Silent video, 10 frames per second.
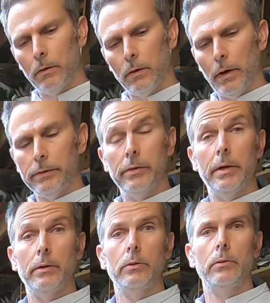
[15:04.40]

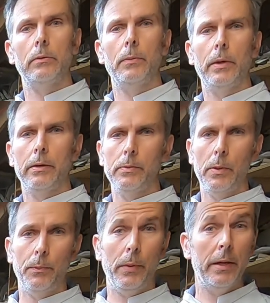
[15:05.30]
oscillating tool because my
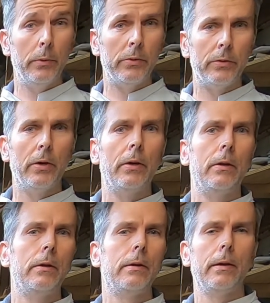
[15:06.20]
blade was dull,
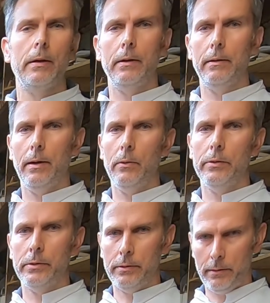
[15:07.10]
and that
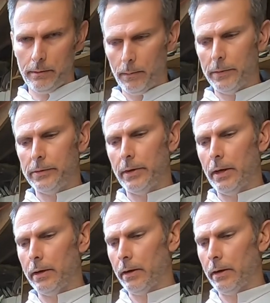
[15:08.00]
was a mistake.